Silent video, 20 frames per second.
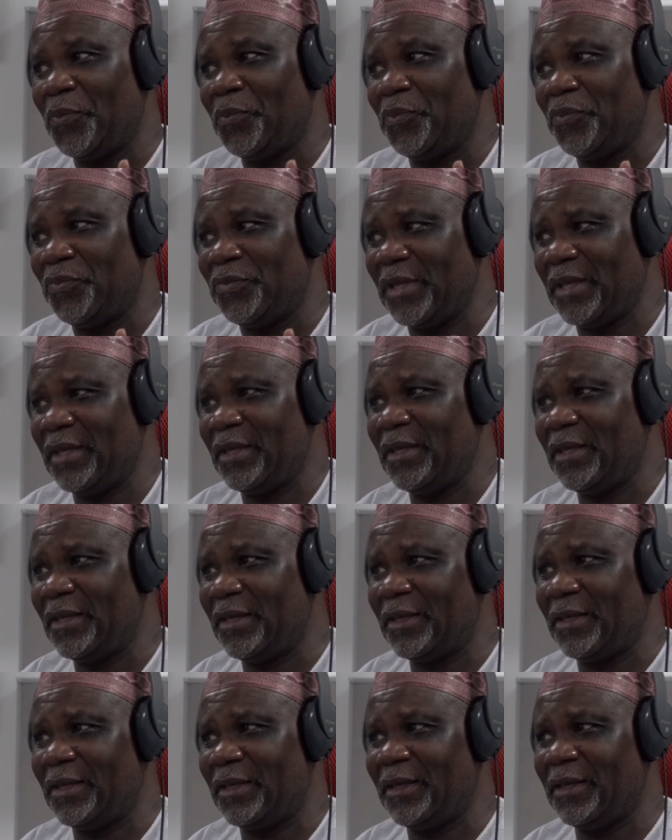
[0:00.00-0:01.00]
the
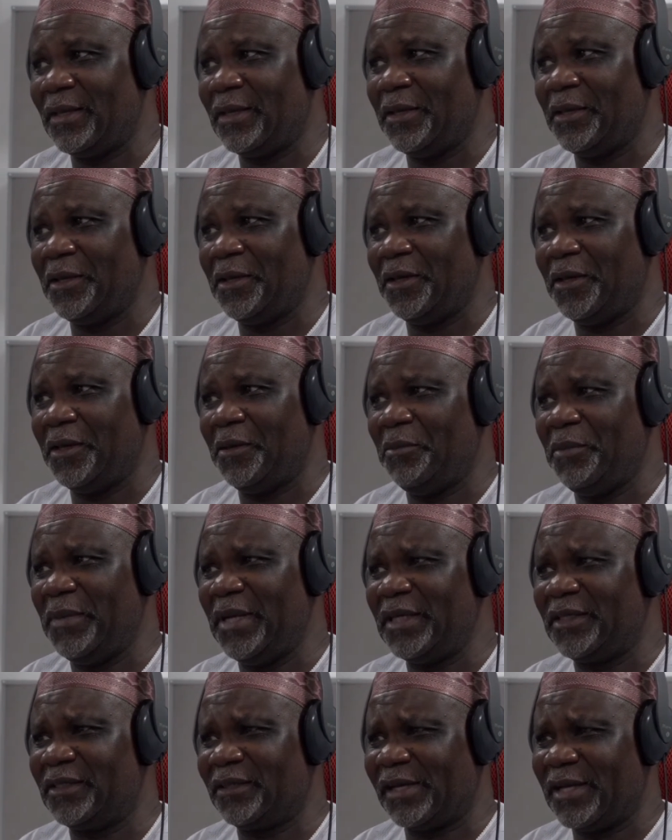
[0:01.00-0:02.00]

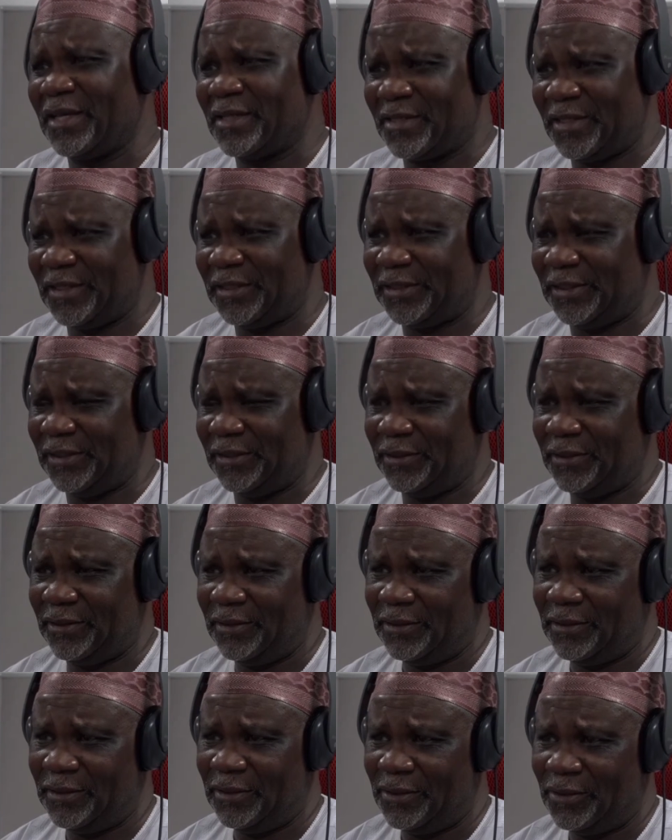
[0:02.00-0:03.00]
militarization,
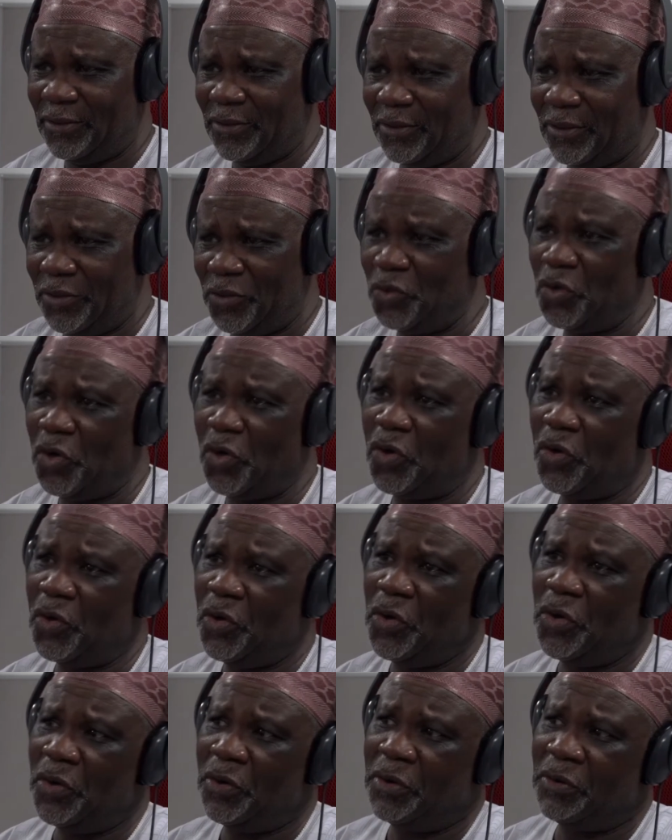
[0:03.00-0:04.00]

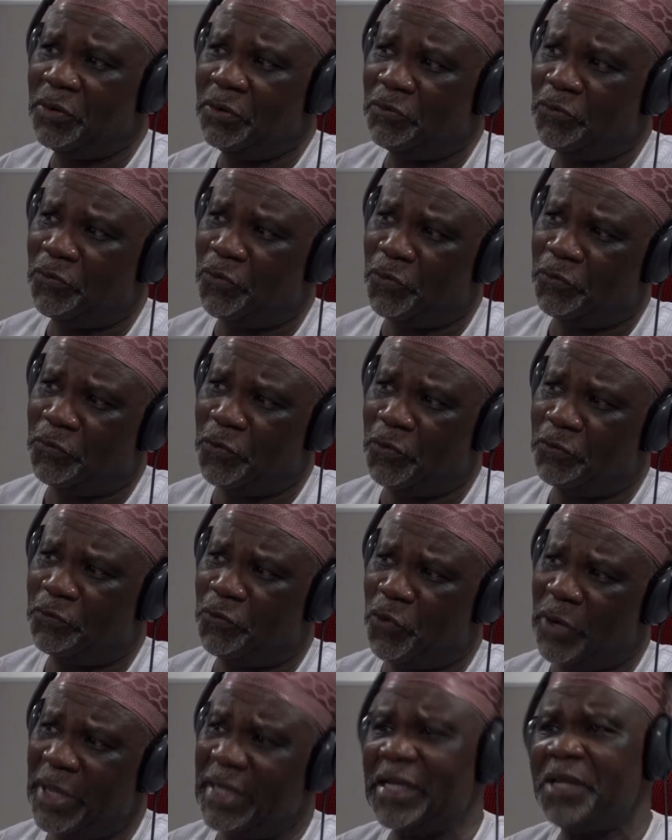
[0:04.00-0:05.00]

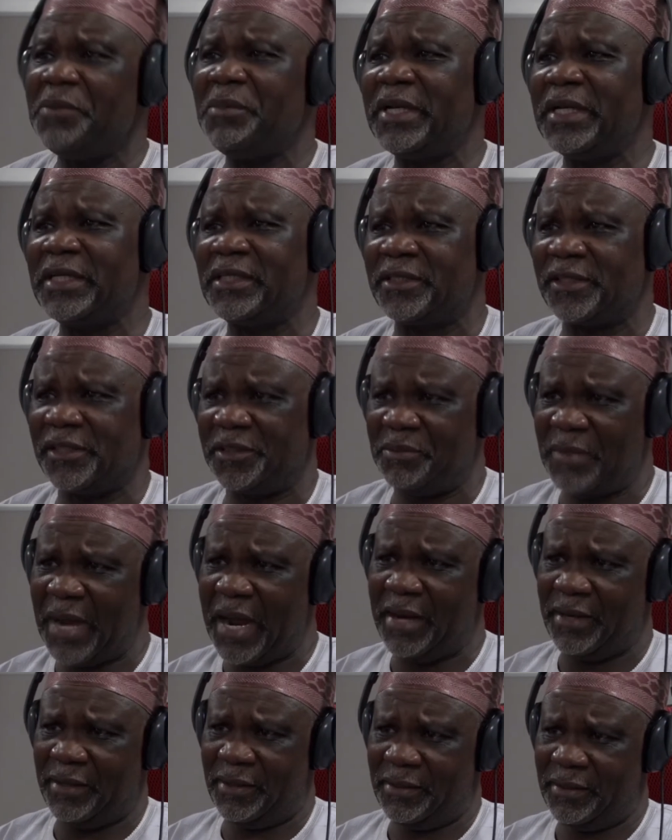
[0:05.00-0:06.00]
for any military
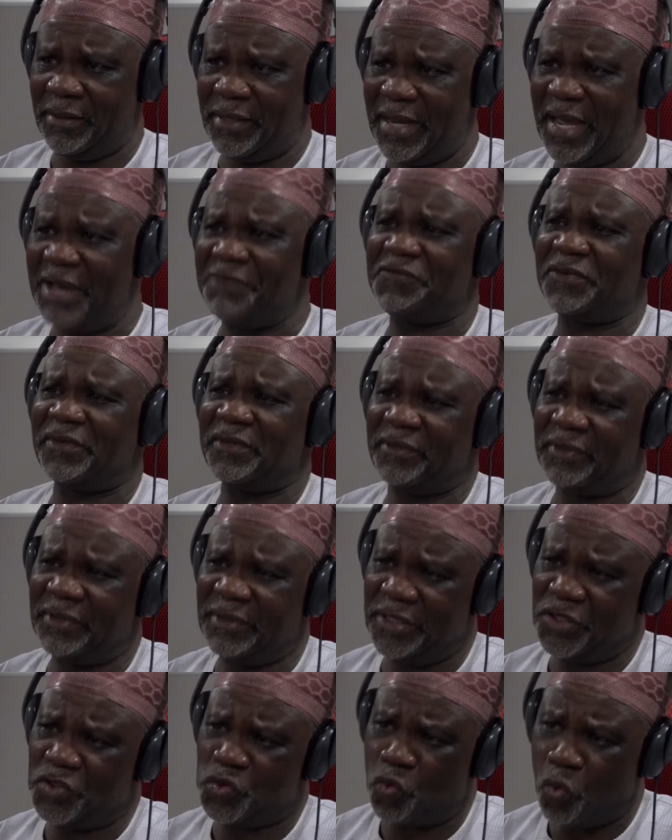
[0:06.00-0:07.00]
man, everything
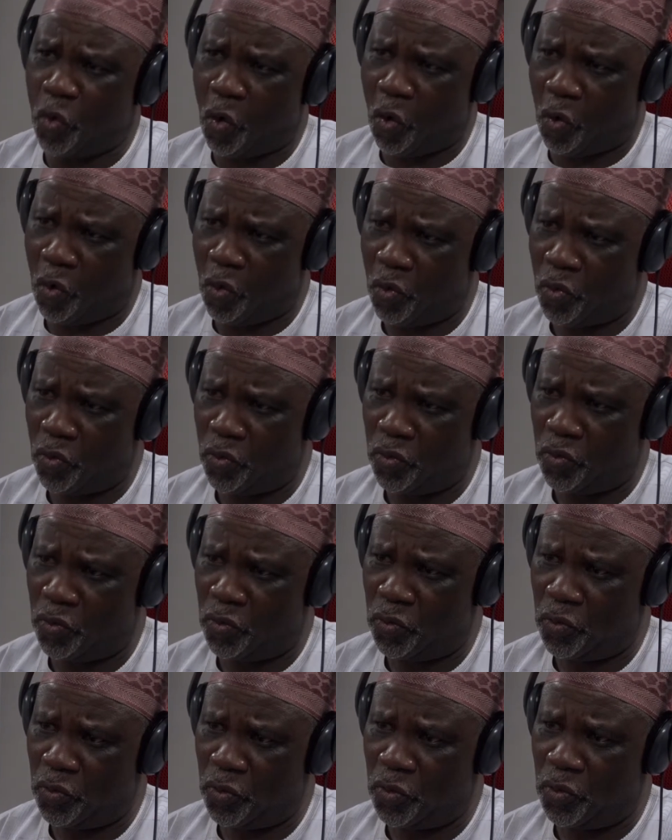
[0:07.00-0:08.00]
is war.
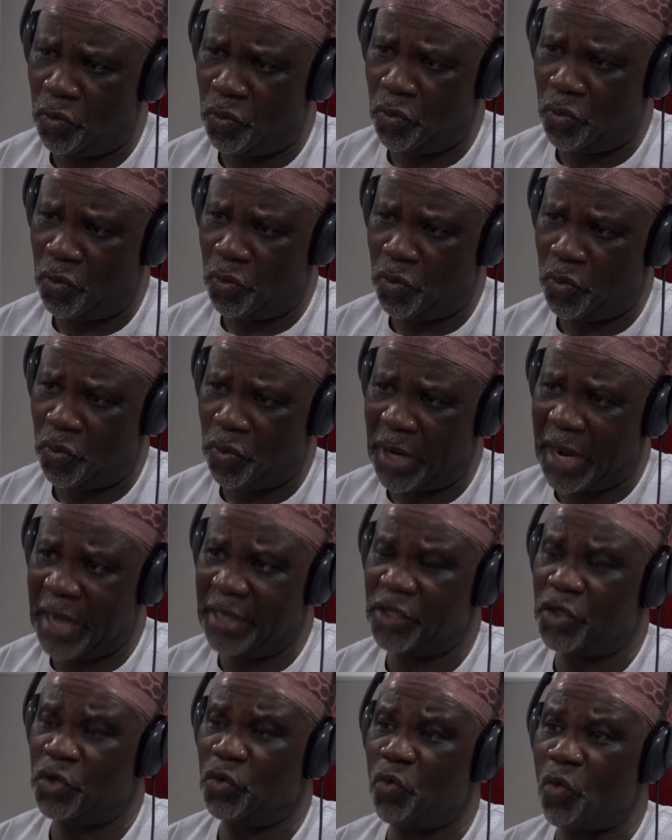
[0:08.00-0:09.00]
And
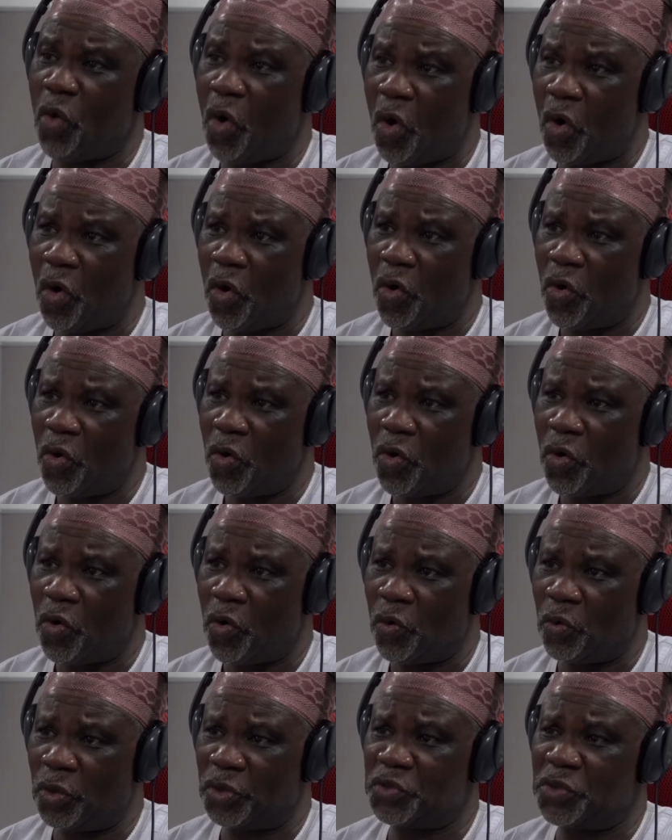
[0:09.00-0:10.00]
in war,
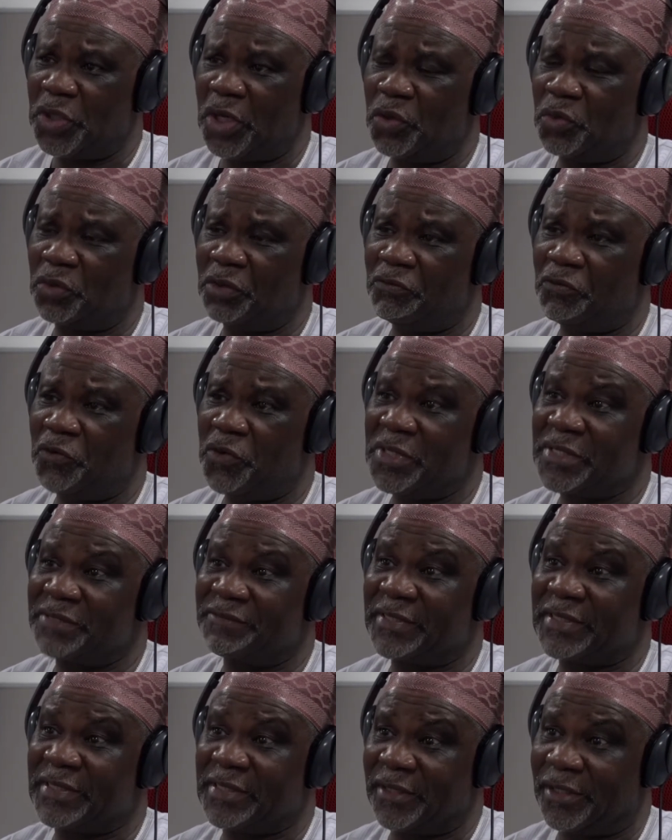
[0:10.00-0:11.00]
what you are looking for is
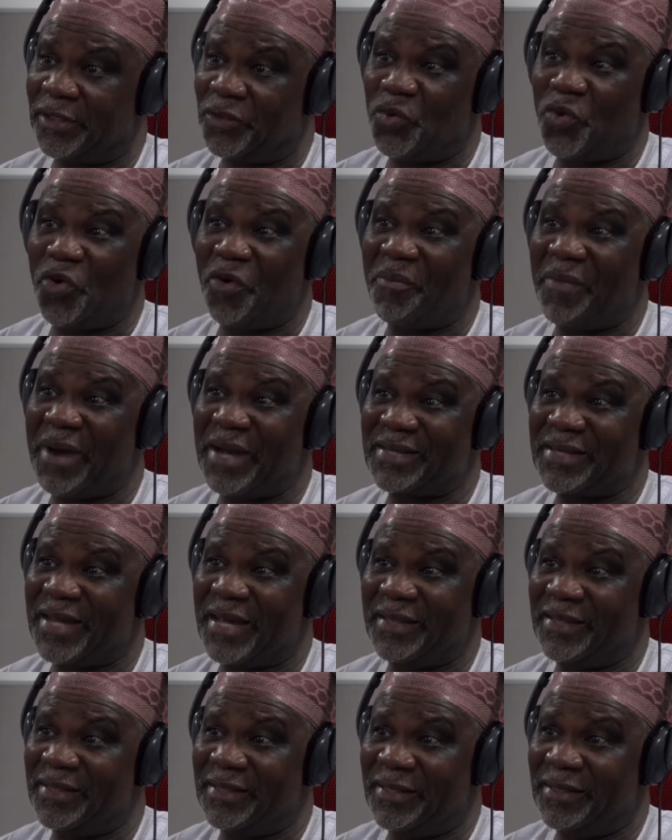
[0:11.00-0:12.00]
victory, no
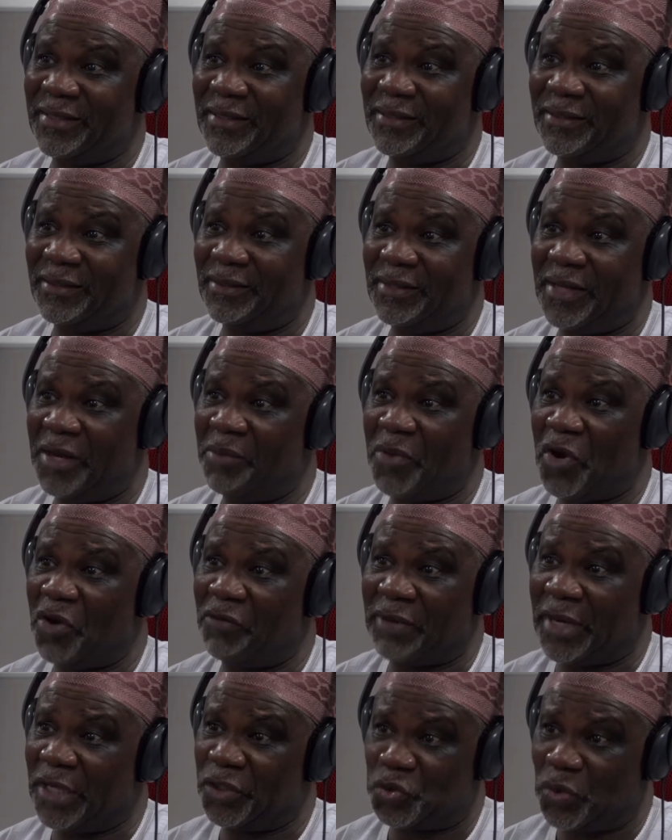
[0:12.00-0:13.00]
matter the number
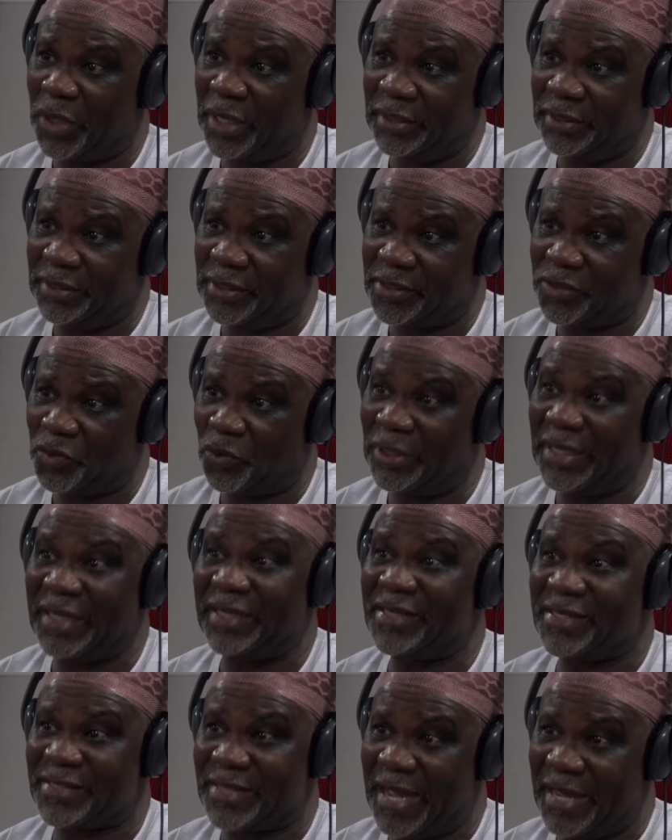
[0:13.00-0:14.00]
of casualties on
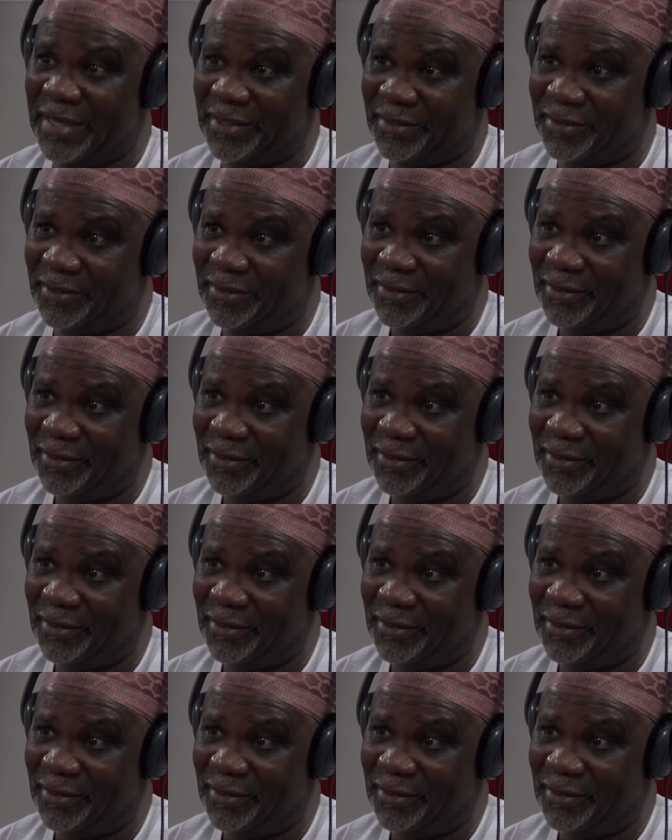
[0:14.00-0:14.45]
any side.